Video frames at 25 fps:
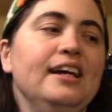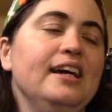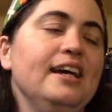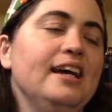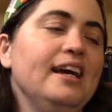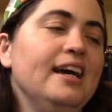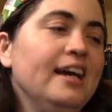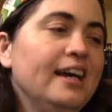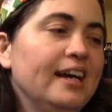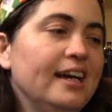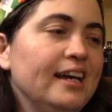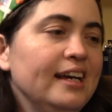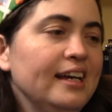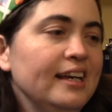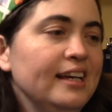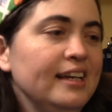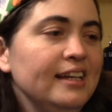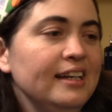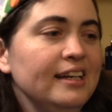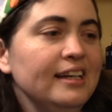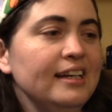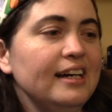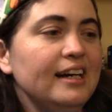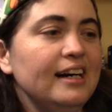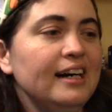
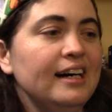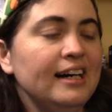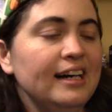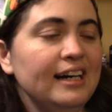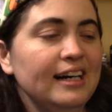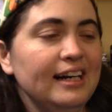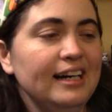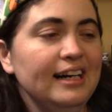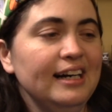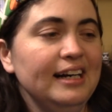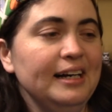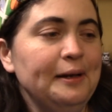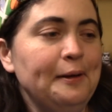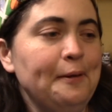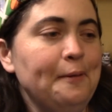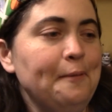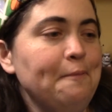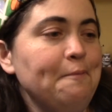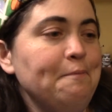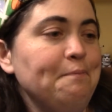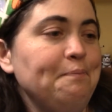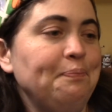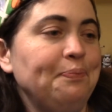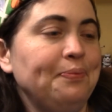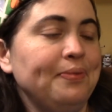And
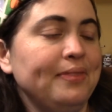um,